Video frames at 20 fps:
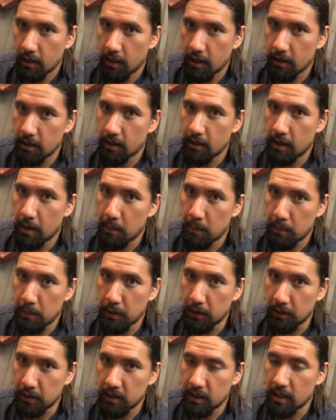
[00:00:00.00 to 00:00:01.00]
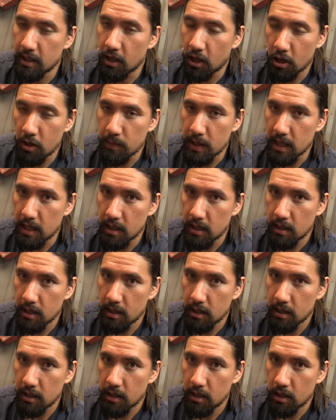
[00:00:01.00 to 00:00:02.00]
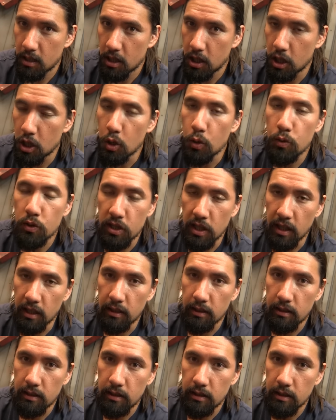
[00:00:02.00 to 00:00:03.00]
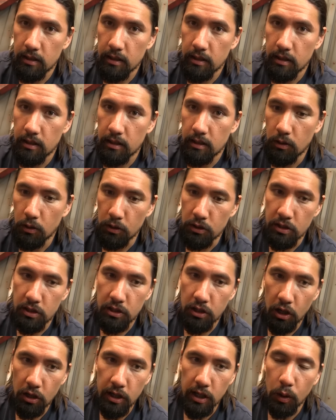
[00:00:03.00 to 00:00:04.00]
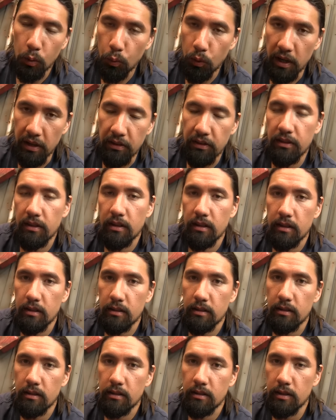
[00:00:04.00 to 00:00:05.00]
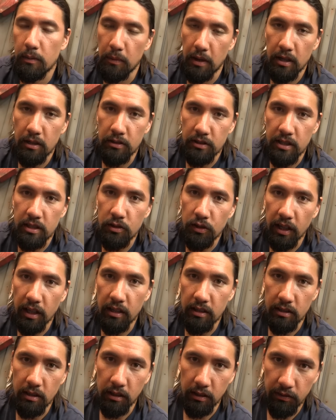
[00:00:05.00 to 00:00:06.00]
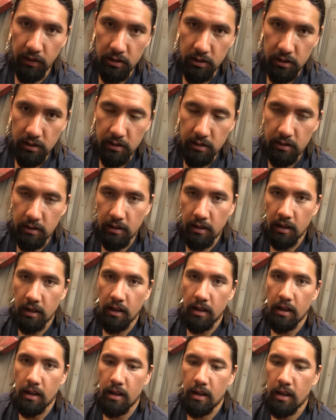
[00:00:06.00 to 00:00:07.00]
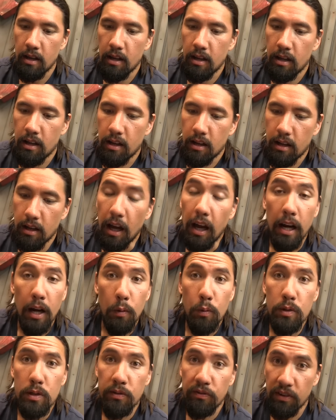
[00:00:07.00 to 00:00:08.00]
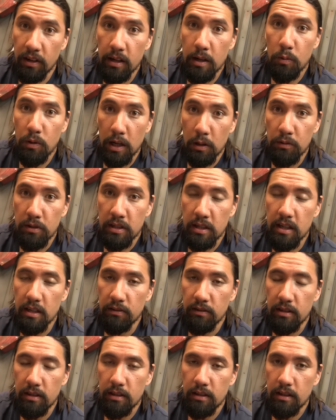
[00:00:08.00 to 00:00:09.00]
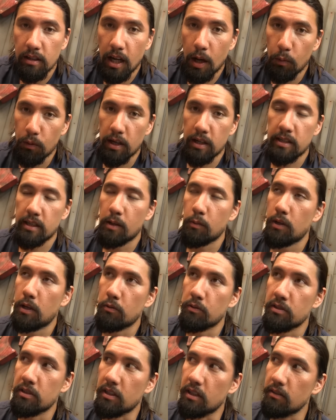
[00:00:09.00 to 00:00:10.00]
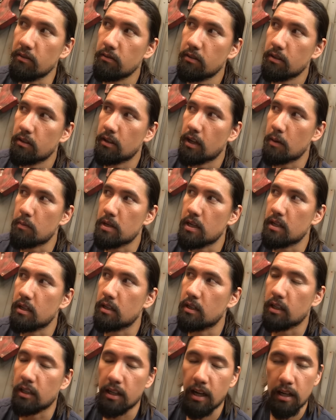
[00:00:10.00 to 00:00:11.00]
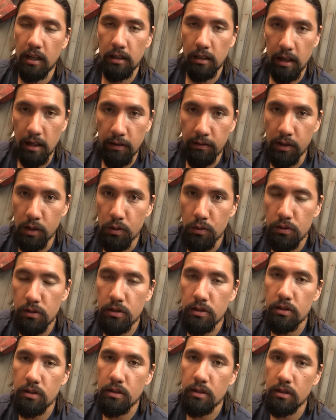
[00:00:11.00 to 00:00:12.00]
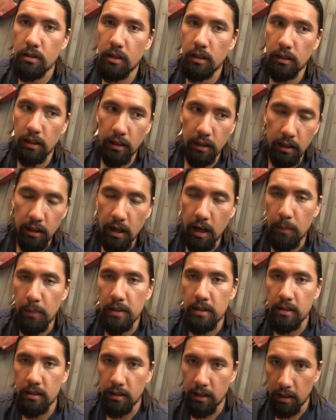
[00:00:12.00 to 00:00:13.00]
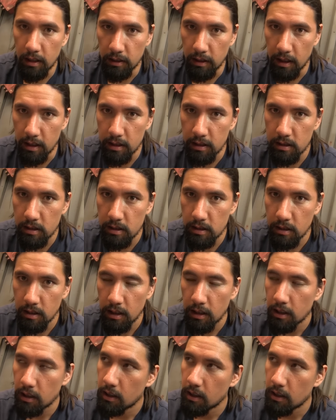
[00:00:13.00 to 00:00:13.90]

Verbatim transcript: and then I built an army using or starting with the models that you get in Dark Vengeance. And it was very well received. And when I say well received, I mean it got a lot of views, a lot of comments, a lot of likes.